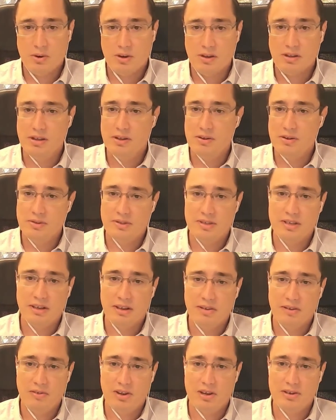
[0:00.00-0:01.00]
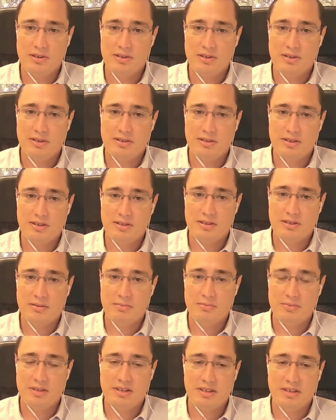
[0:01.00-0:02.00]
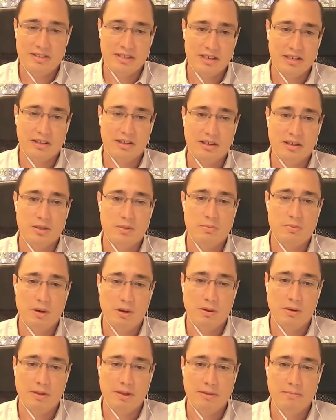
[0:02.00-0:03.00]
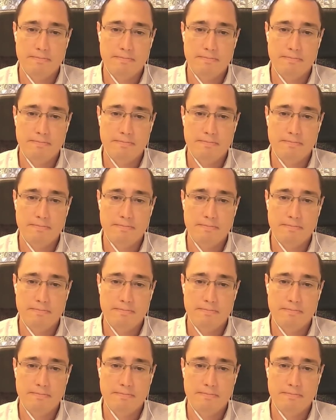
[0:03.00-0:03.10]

clones than conventional systems in a single experiment